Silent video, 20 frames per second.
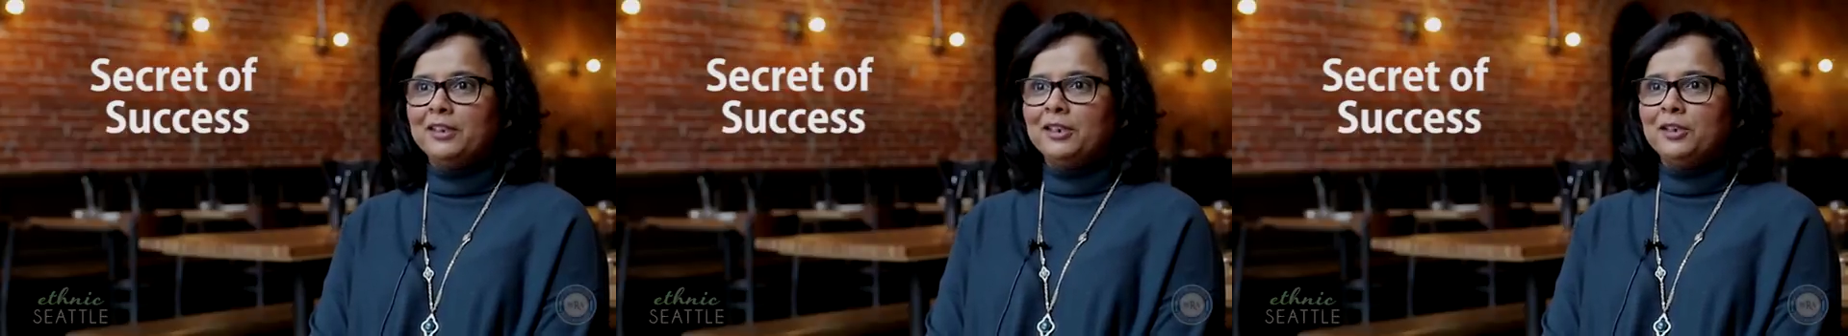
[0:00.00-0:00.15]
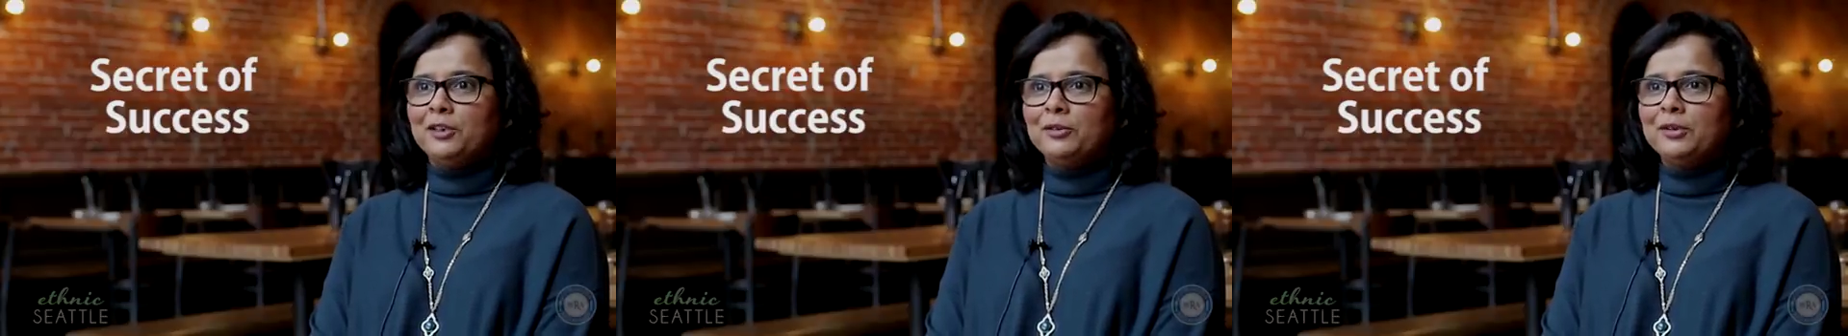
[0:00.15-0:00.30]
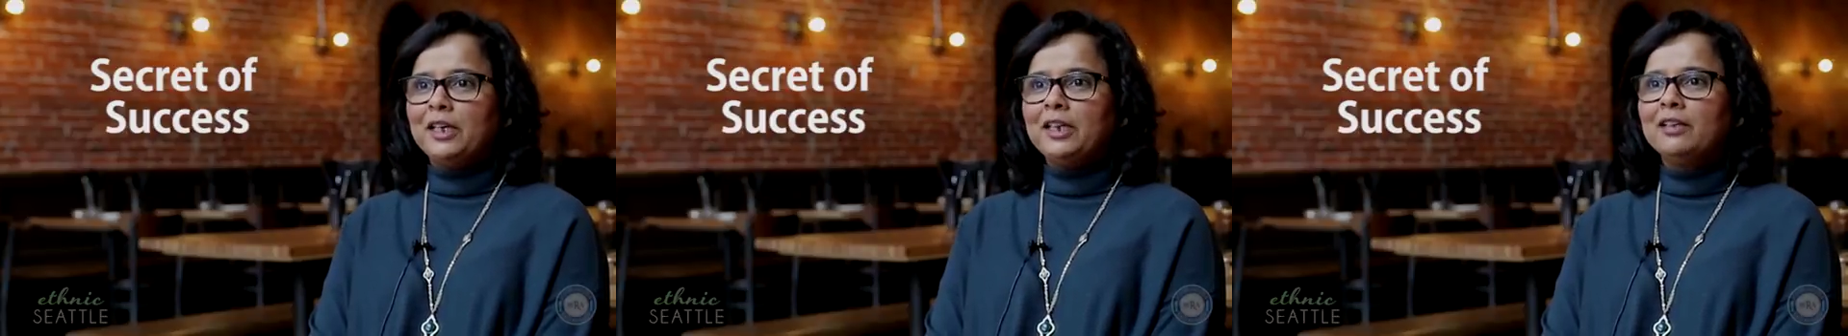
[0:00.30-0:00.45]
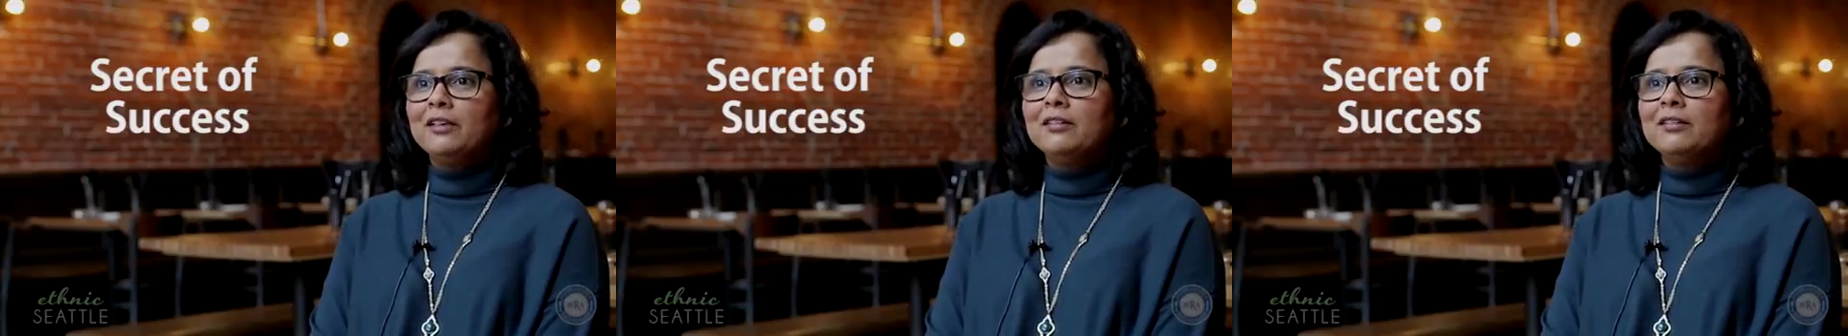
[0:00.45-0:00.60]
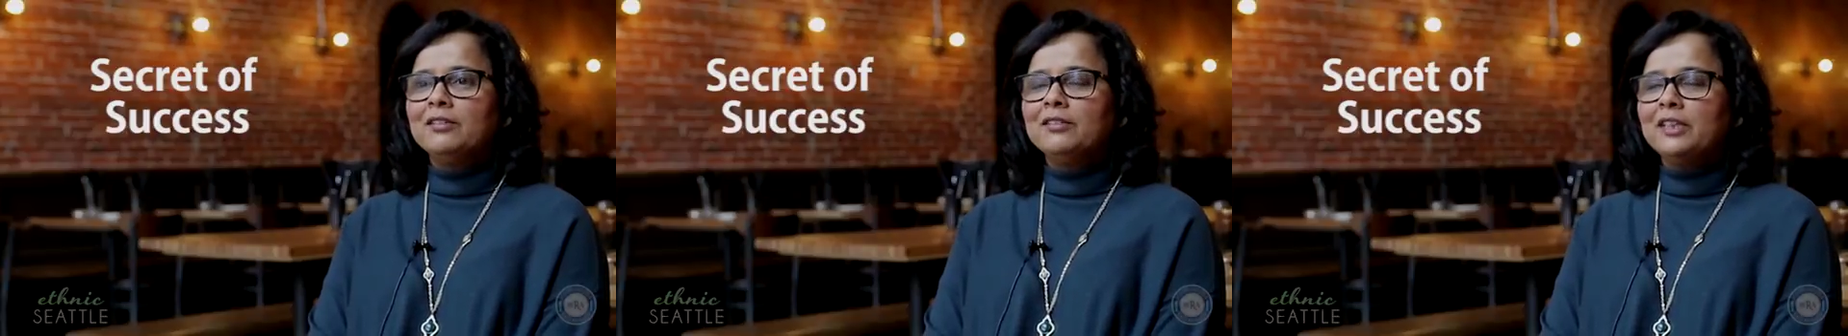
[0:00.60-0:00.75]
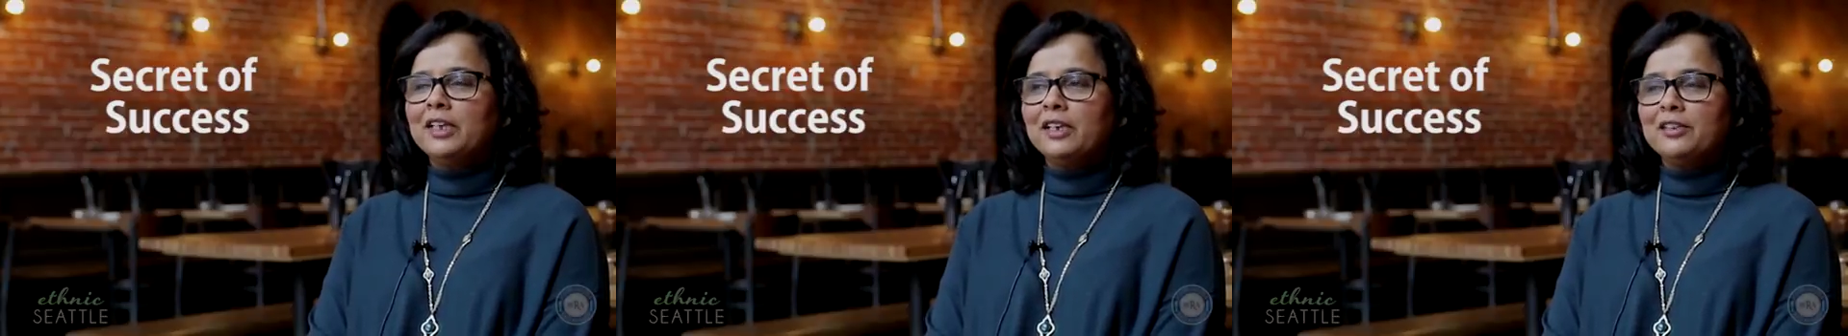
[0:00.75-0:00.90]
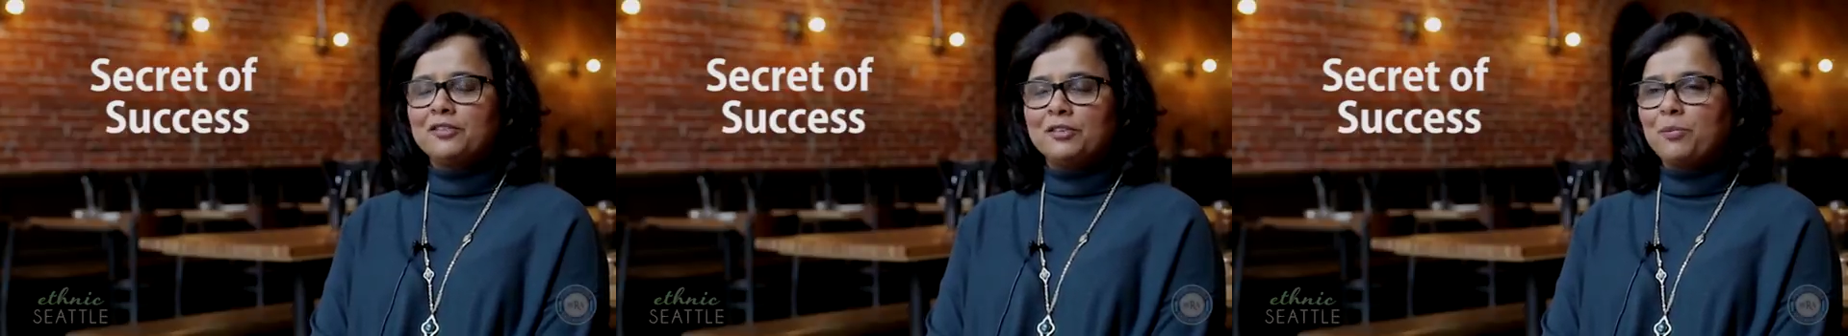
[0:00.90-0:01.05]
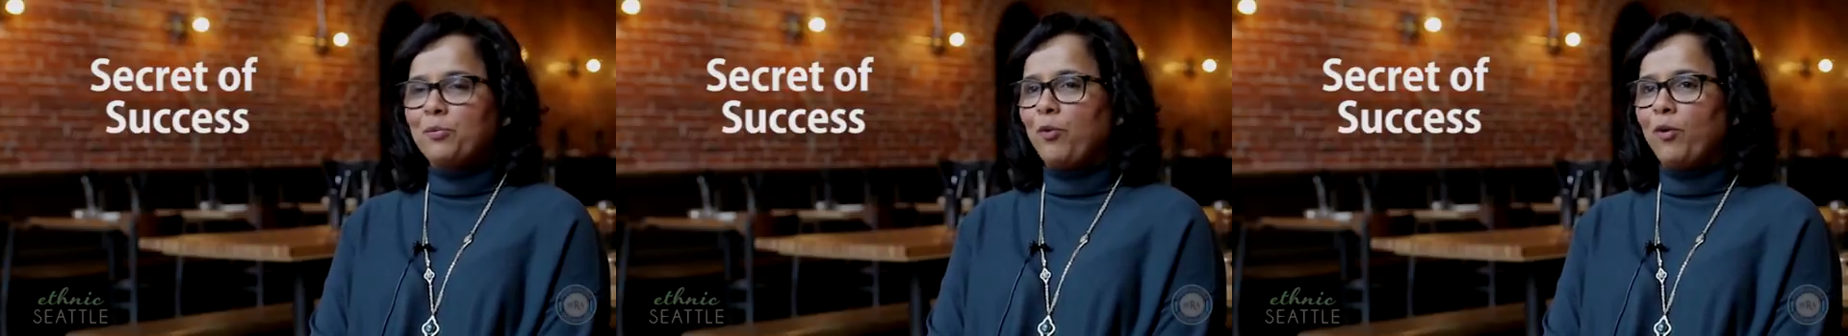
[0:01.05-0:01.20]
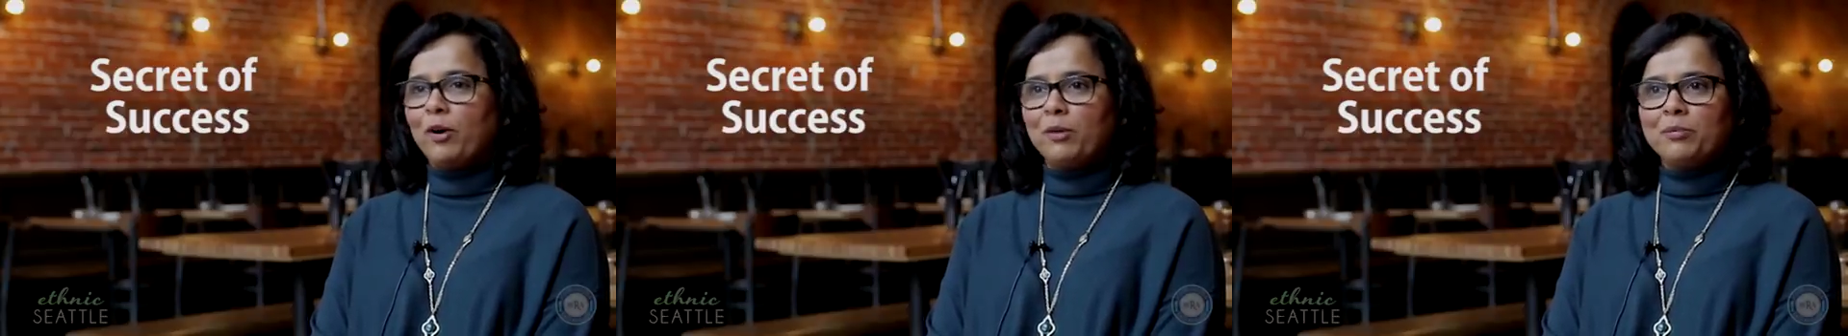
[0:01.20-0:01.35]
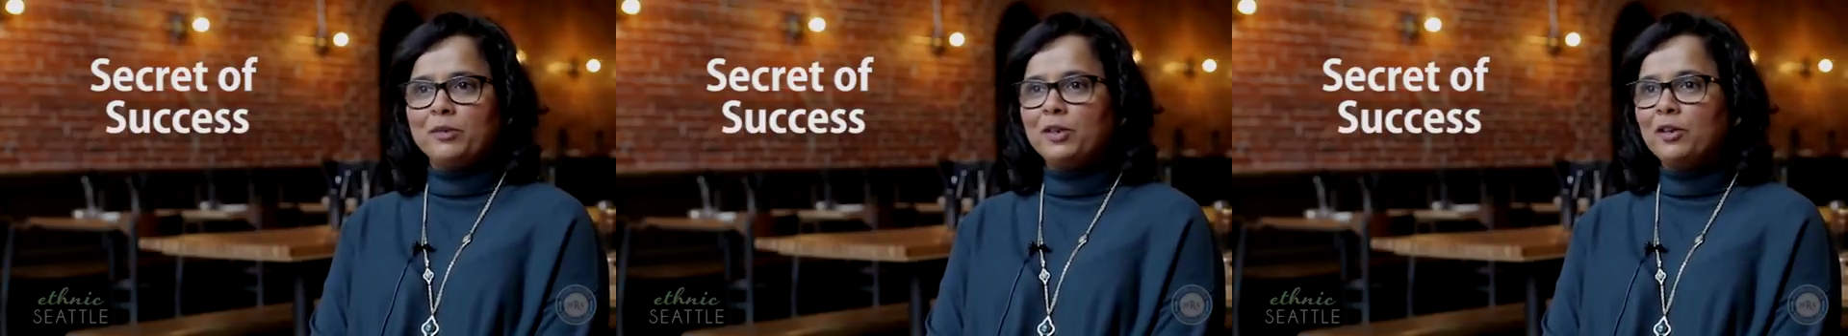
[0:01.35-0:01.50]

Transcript: They support